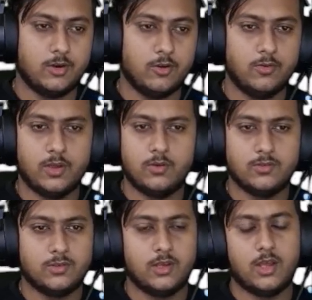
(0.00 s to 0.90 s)
Or you can
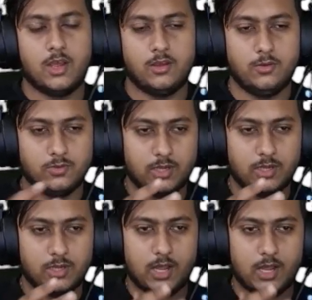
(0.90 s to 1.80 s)
use an
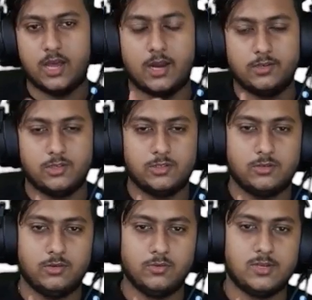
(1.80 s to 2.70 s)
arc and just
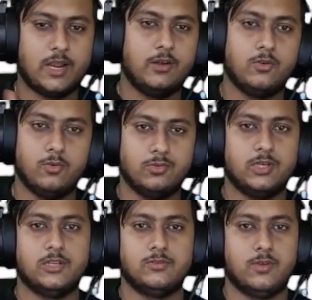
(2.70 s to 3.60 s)
use line to close
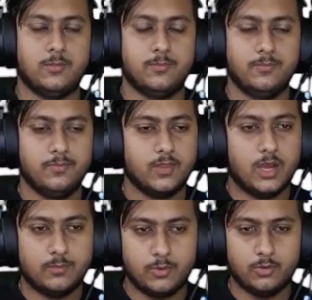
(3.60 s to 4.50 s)
it as well.
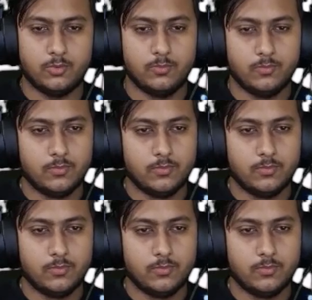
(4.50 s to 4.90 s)
Up to you.